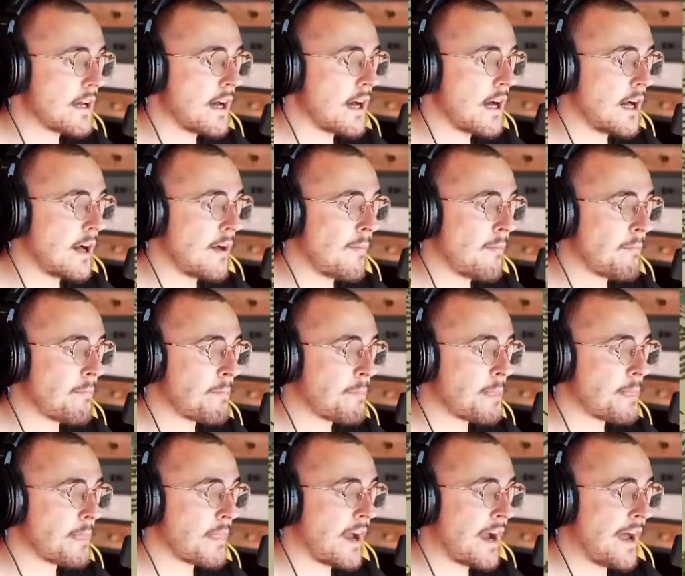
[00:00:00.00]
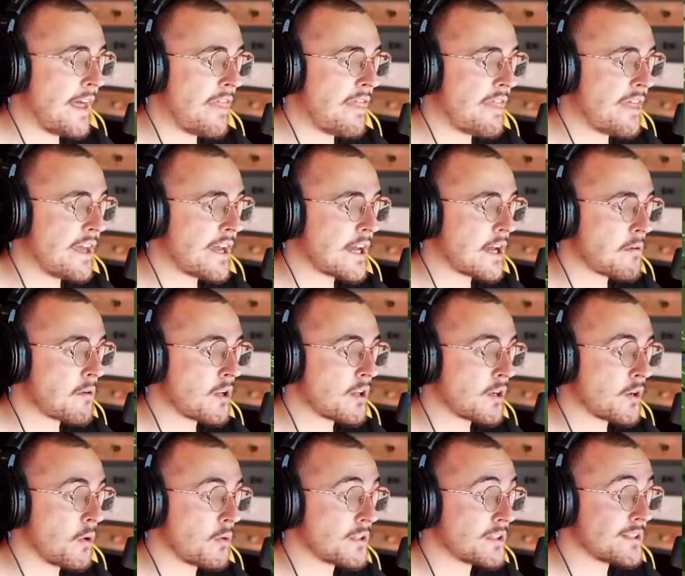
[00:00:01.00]
I think I'm gonna
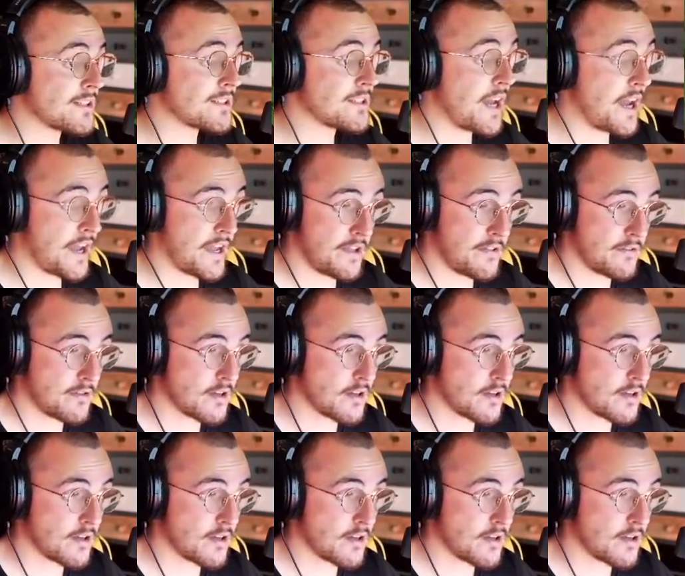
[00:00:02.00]
call it a day.